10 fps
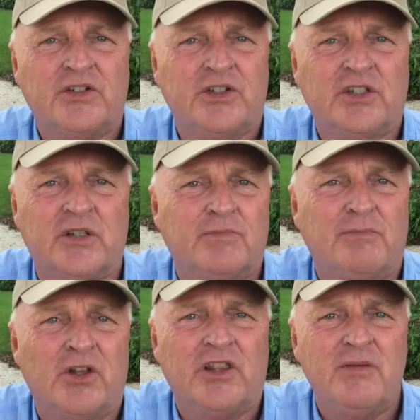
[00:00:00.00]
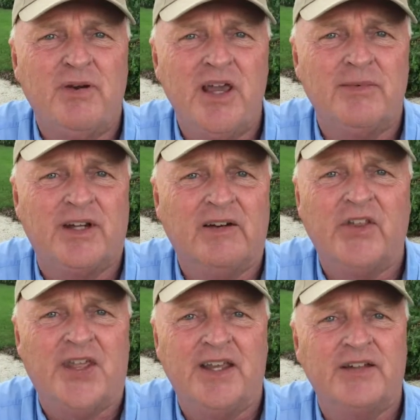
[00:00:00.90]
it's just the monthly payment.
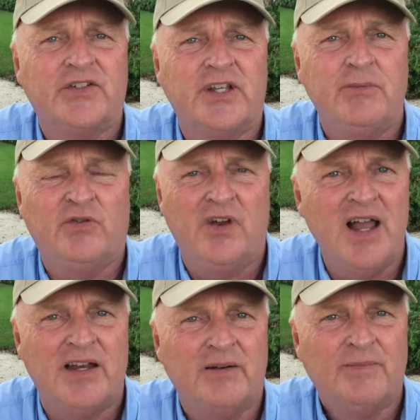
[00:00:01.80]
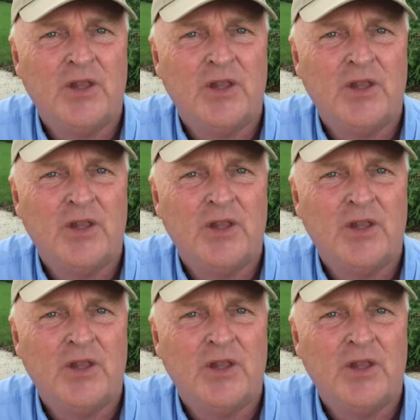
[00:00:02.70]
Everything else seems fine.